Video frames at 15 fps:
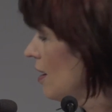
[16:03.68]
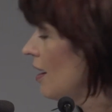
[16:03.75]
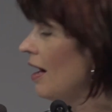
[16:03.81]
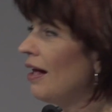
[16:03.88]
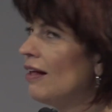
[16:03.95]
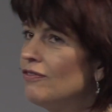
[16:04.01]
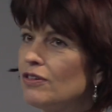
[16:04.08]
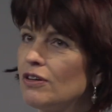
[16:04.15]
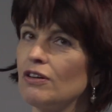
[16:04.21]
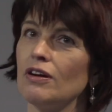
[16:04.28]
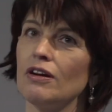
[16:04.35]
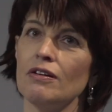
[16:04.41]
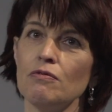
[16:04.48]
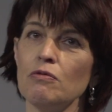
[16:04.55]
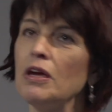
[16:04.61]
and
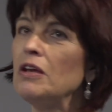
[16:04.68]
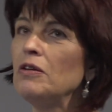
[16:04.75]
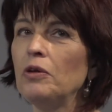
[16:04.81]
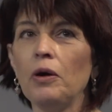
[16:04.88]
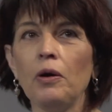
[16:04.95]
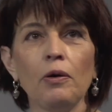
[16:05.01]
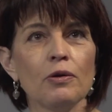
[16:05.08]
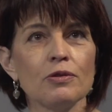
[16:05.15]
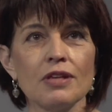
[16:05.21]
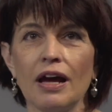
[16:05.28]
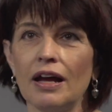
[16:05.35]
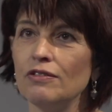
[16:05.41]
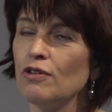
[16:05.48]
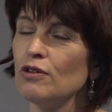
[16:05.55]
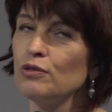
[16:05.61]
windows
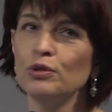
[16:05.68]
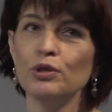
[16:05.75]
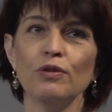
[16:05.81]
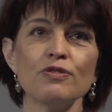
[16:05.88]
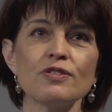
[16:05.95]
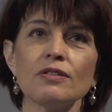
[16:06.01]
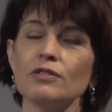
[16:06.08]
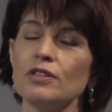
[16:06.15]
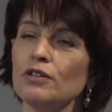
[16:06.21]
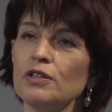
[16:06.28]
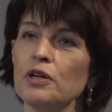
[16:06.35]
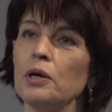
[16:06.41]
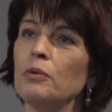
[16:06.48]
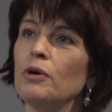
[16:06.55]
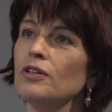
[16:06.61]
and roofs, so you
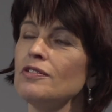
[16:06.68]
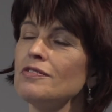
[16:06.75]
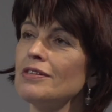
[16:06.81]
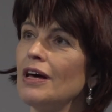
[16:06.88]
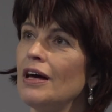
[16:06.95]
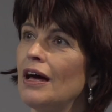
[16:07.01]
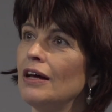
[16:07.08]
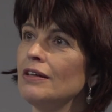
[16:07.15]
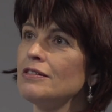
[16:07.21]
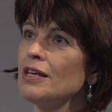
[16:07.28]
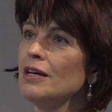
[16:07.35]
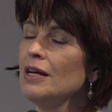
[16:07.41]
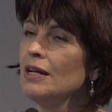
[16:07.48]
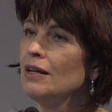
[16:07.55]
know all these kinds.